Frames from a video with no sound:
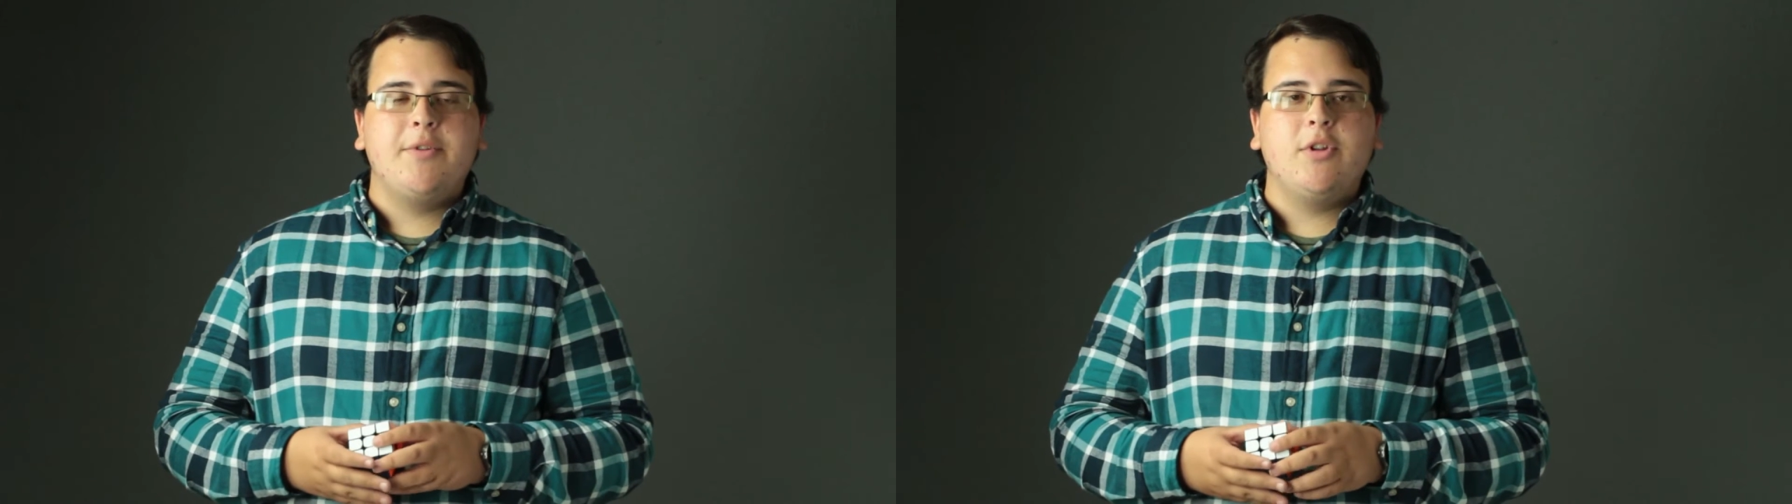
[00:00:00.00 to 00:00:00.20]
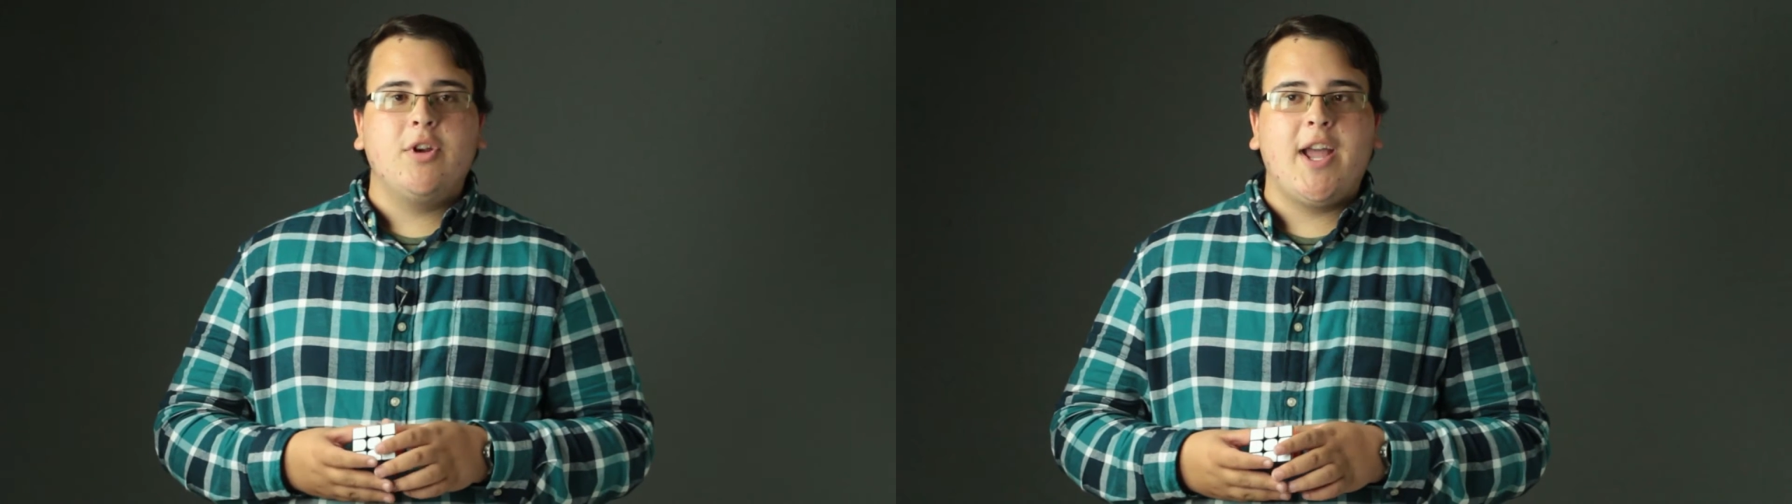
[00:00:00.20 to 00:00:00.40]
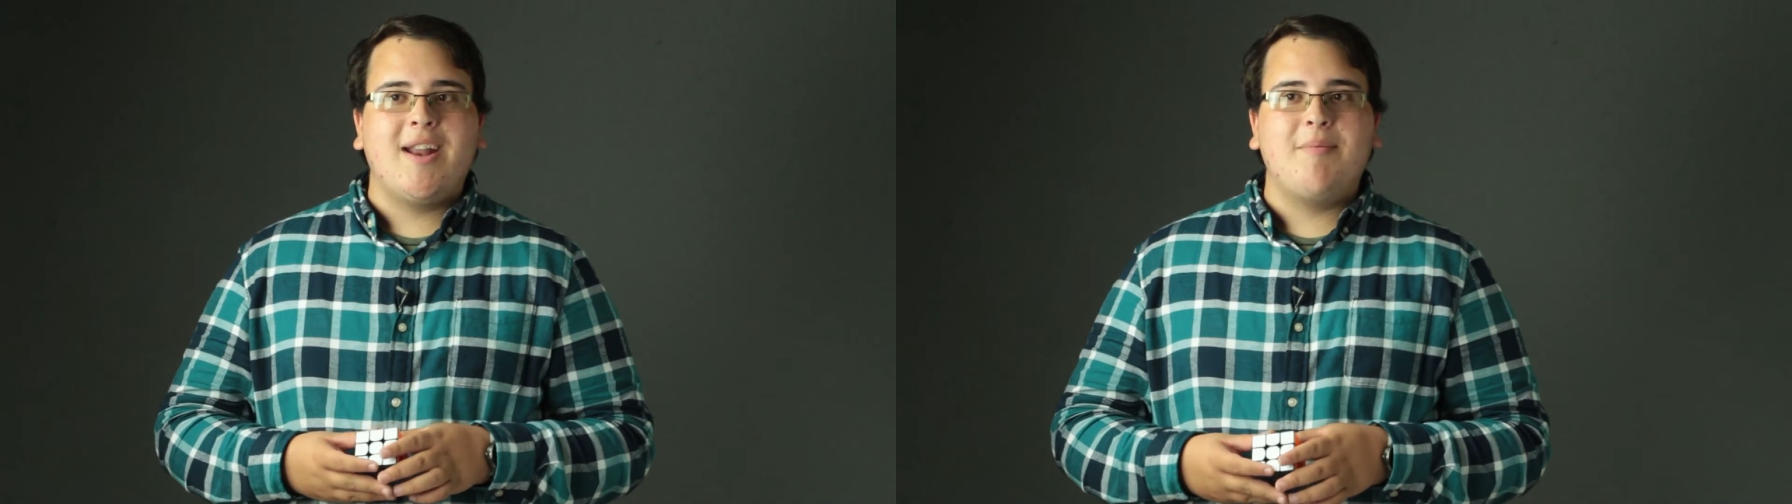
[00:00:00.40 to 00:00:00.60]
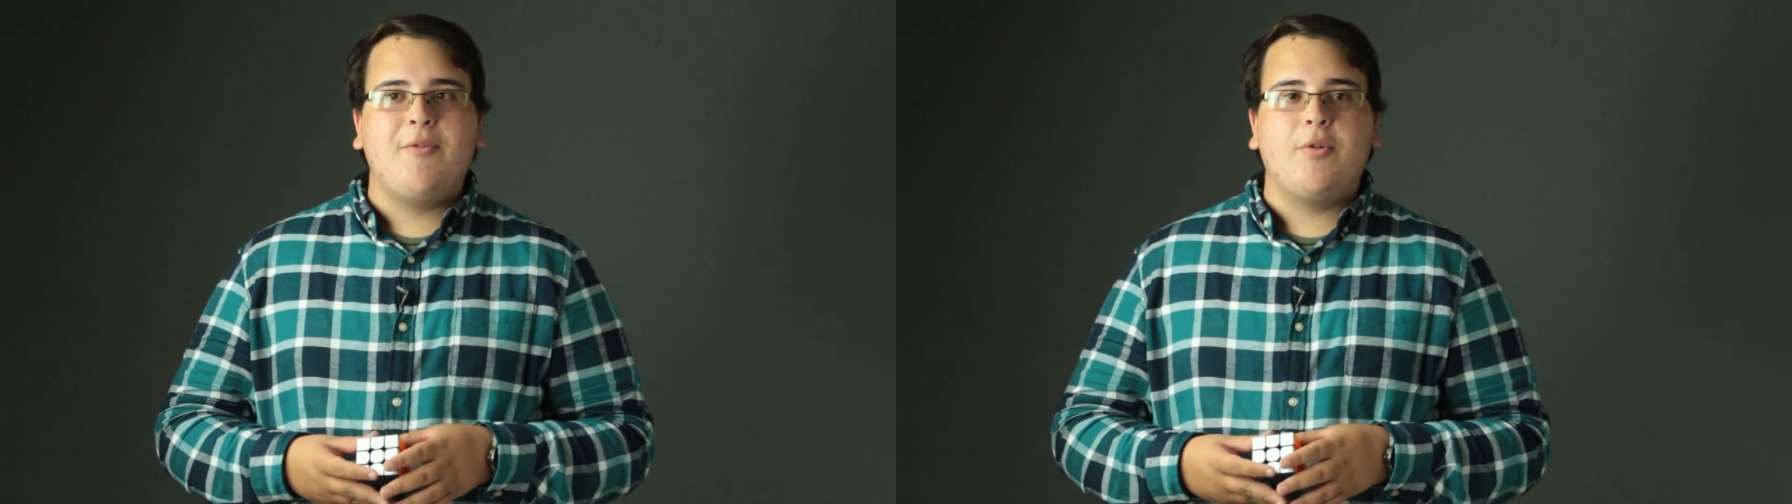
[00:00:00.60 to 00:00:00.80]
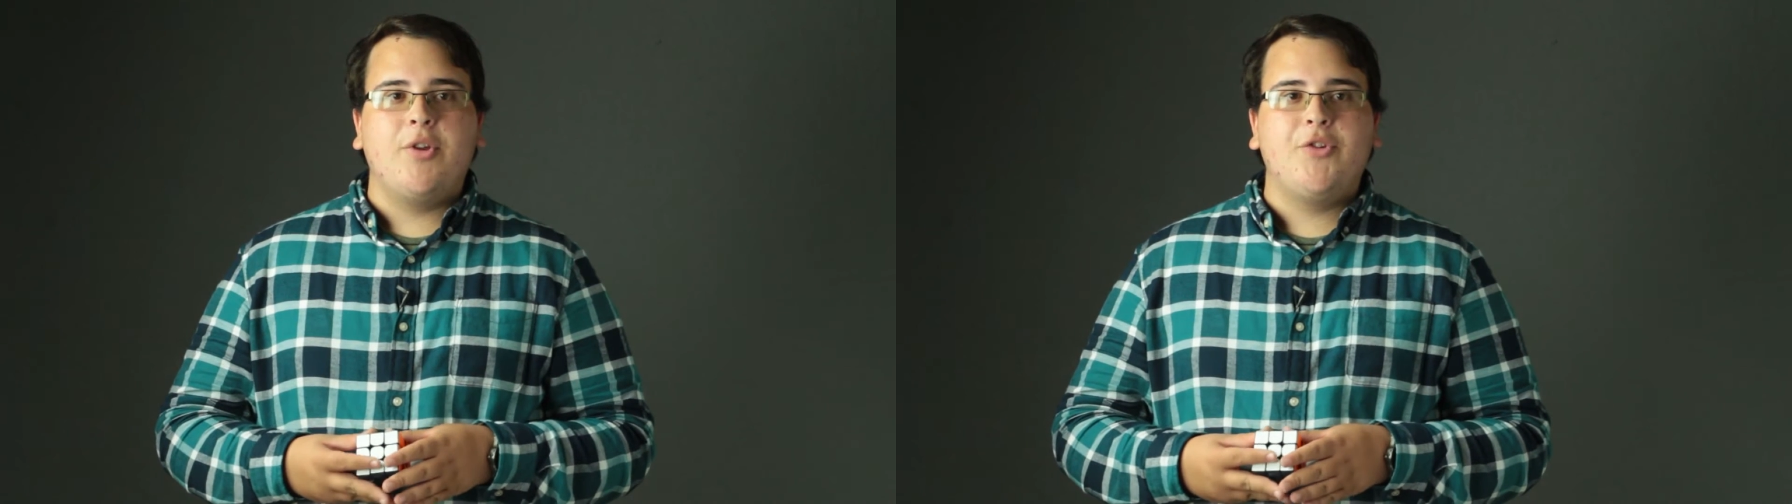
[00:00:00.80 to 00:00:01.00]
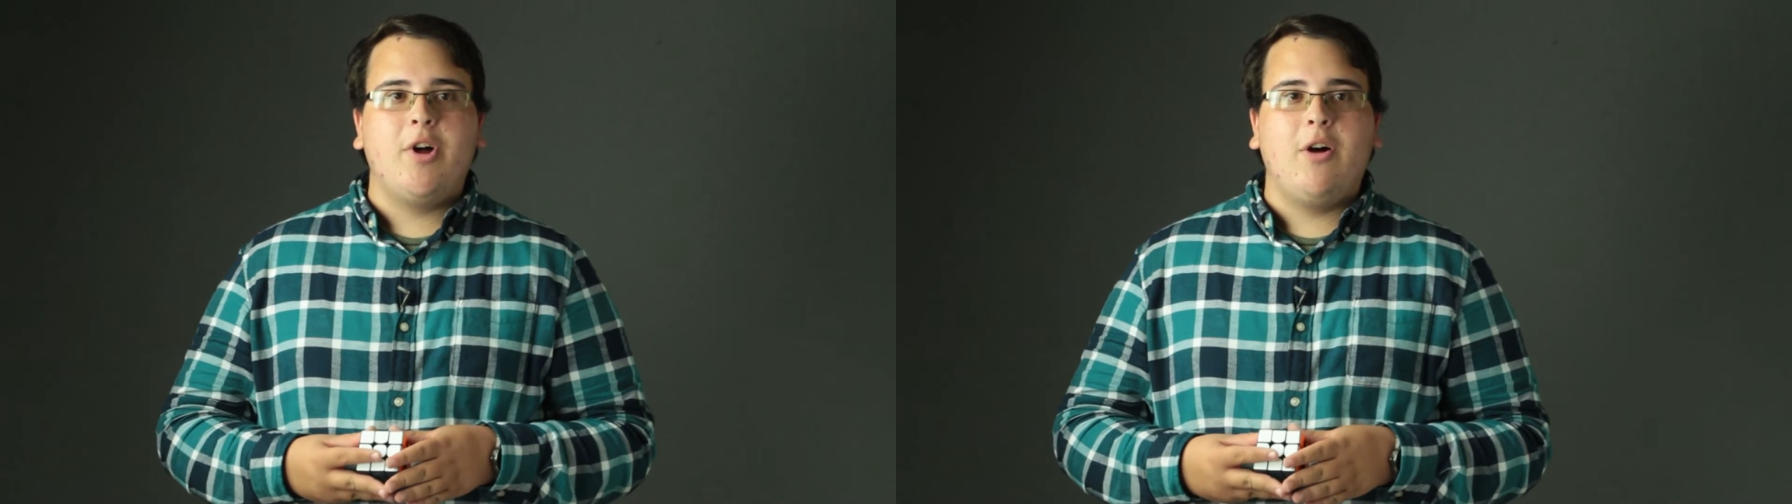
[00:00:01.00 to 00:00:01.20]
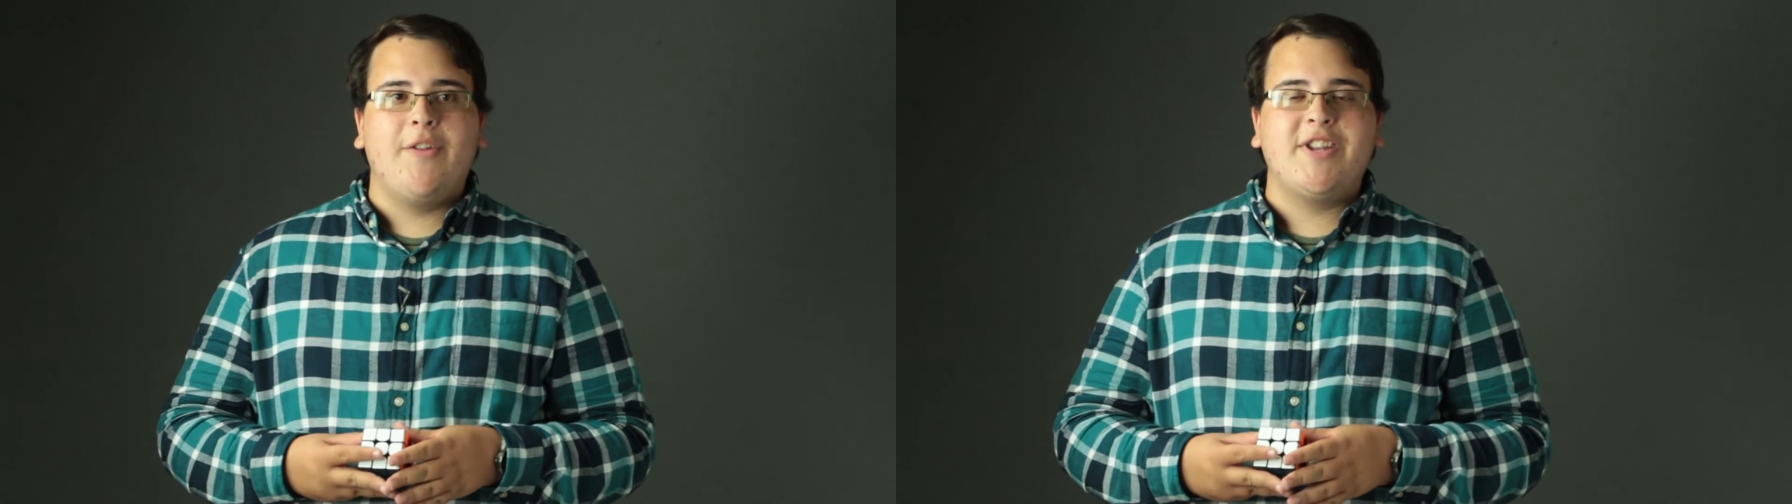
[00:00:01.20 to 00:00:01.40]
to look at it before he solved.